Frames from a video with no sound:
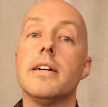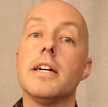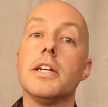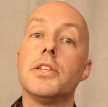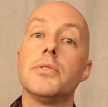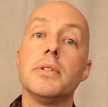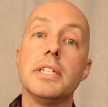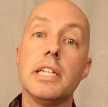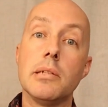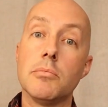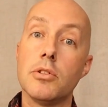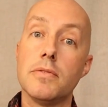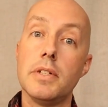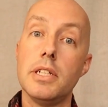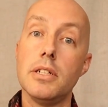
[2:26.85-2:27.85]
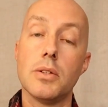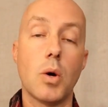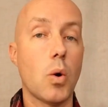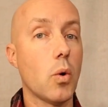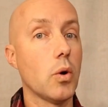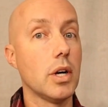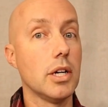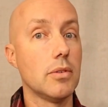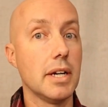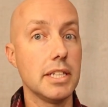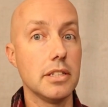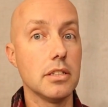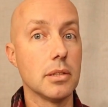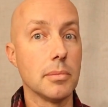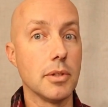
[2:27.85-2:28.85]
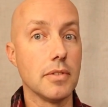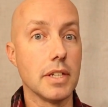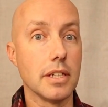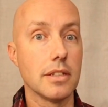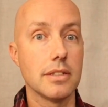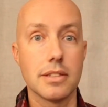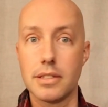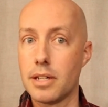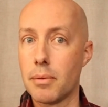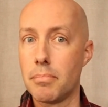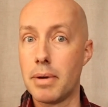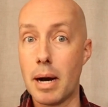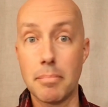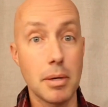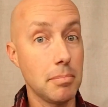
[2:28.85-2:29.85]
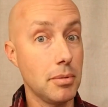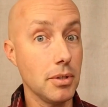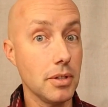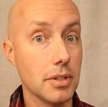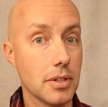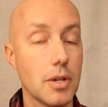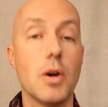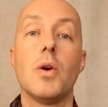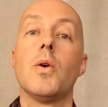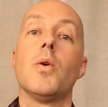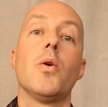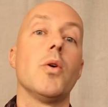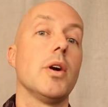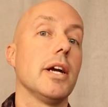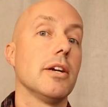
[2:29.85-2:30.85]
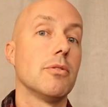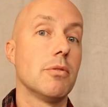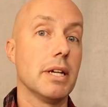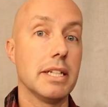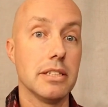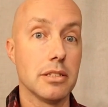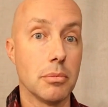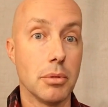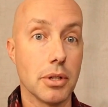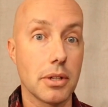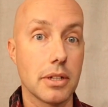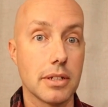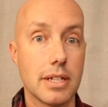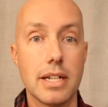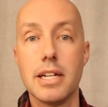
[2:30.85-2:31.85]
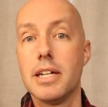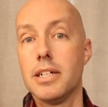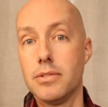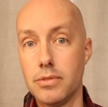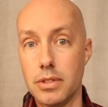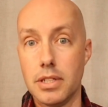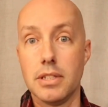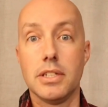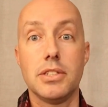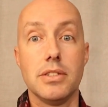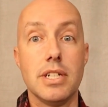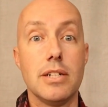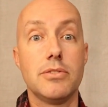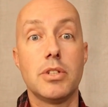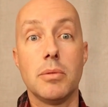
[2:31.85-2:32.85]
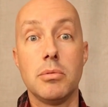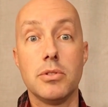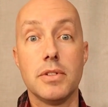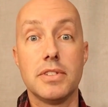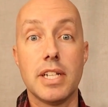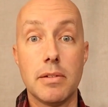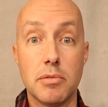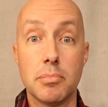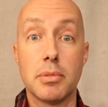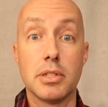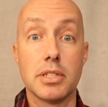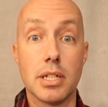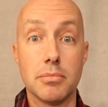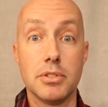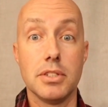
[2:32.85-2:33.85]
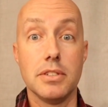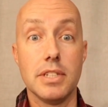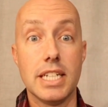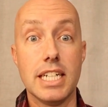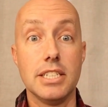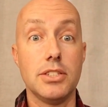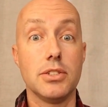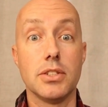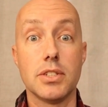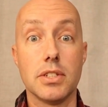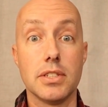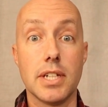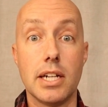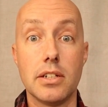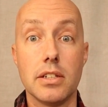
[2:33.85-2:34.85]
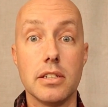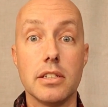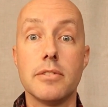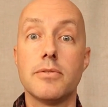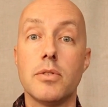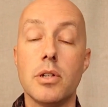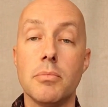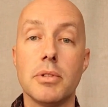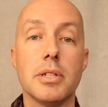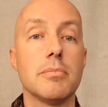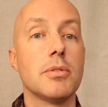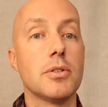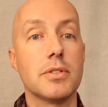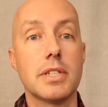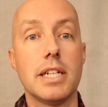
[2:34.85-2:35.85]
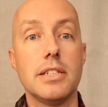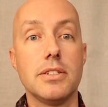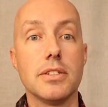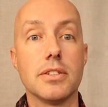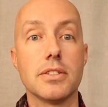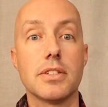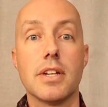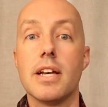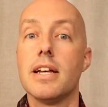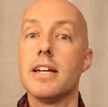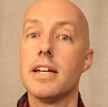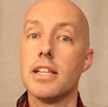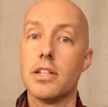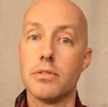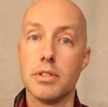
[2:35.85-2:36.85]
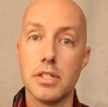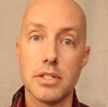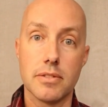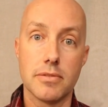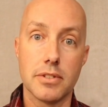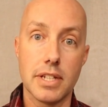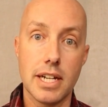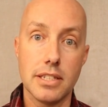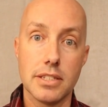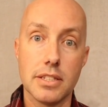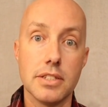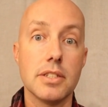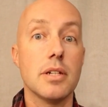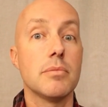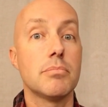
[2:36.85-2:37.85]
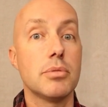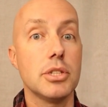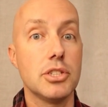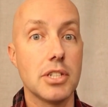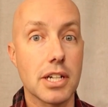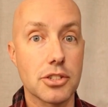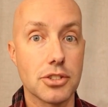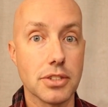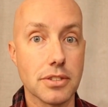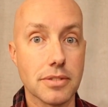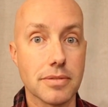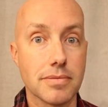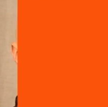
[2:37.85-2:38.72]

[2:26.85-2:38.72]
A 3D movie or a regular movie? A pop-up book or a regular book? Well, unless you have trouble with depth perception, the answer is undoubtedly the former in both cases, and the reason for that is projection.